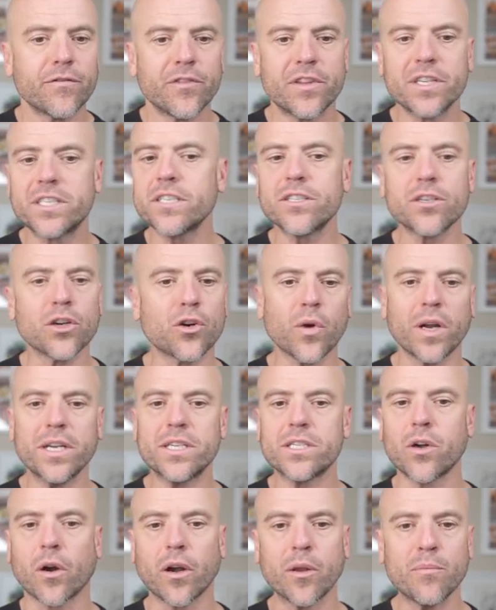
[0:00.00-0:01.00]
This is a great
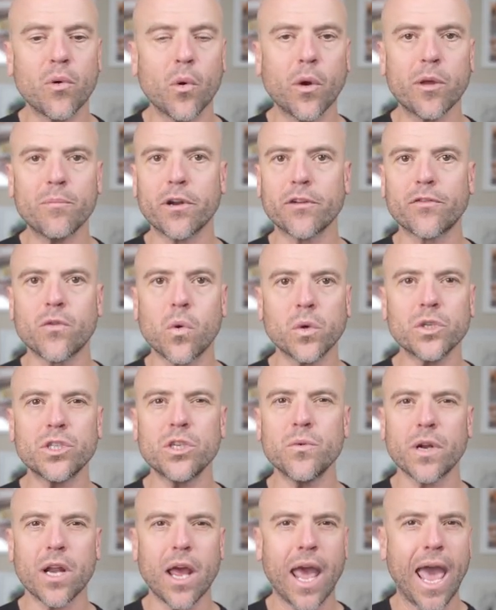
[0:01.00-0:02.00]
starting point, but of course
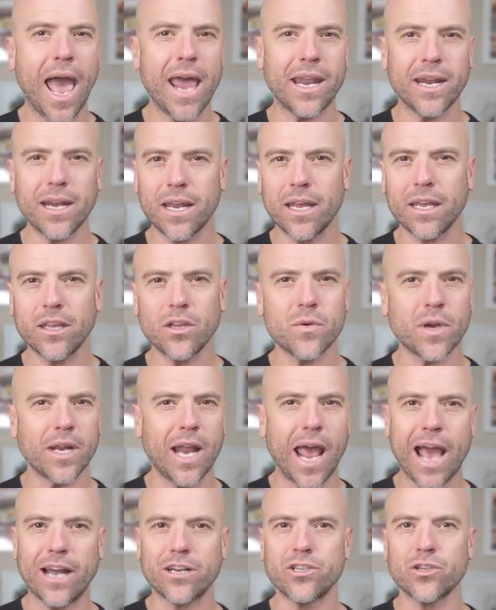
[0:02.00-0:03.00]
you want to edit it. You can
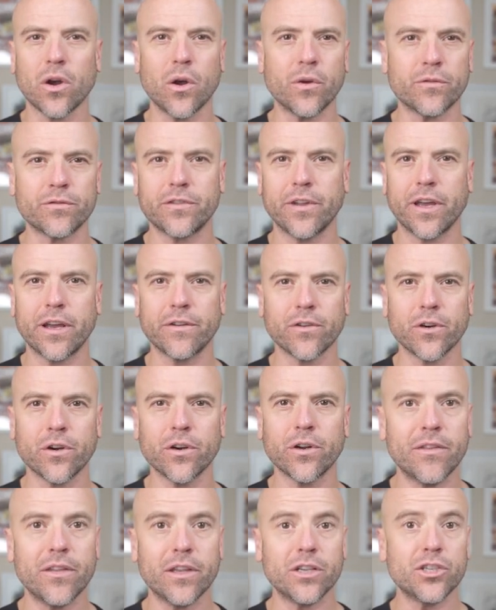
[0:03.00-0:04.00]
add your own
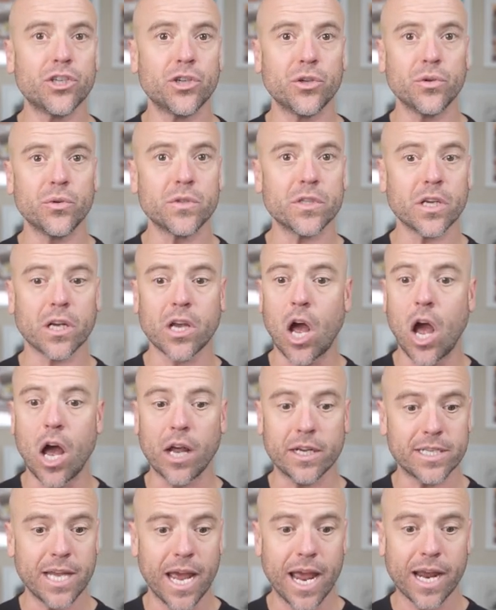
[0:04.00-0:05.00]
flavor and then choose a
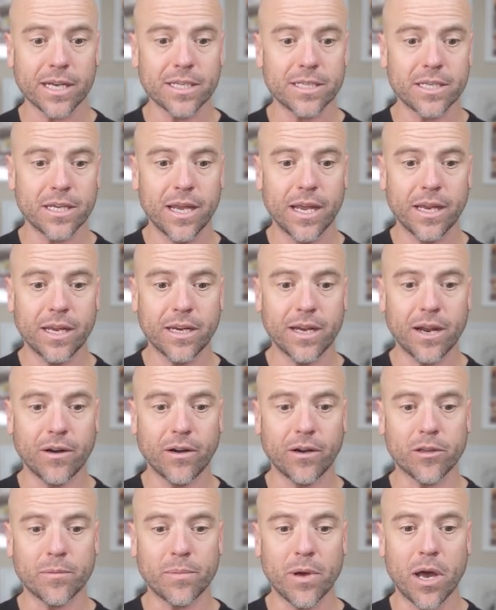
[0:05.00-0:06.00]
contact down
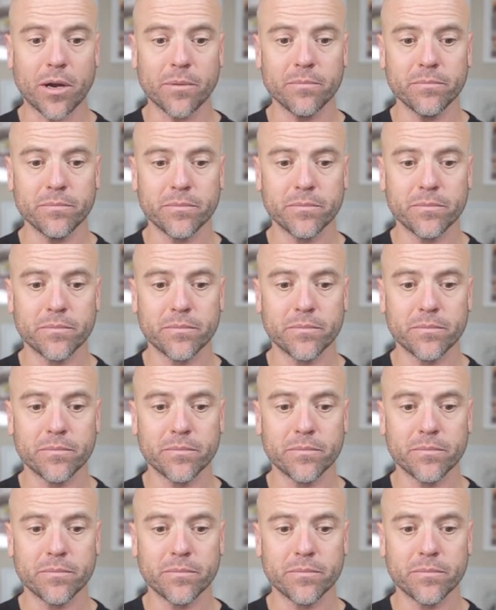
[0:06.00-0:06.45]
here at the bottom.